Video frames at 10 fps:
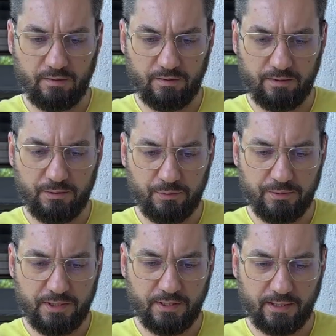
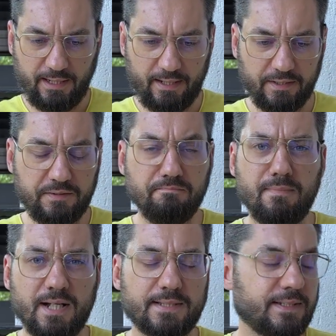
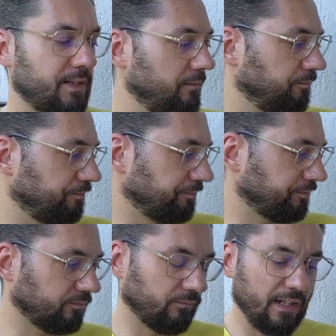Oud&Musc.
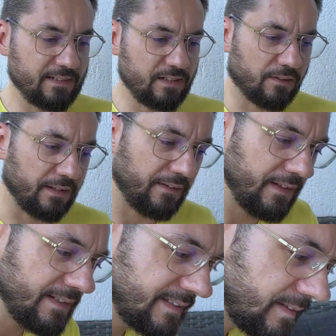Let's look at
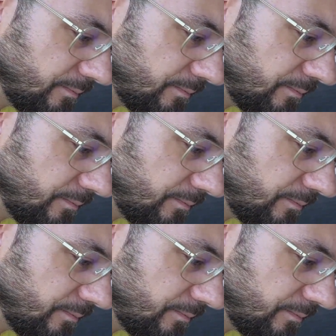this.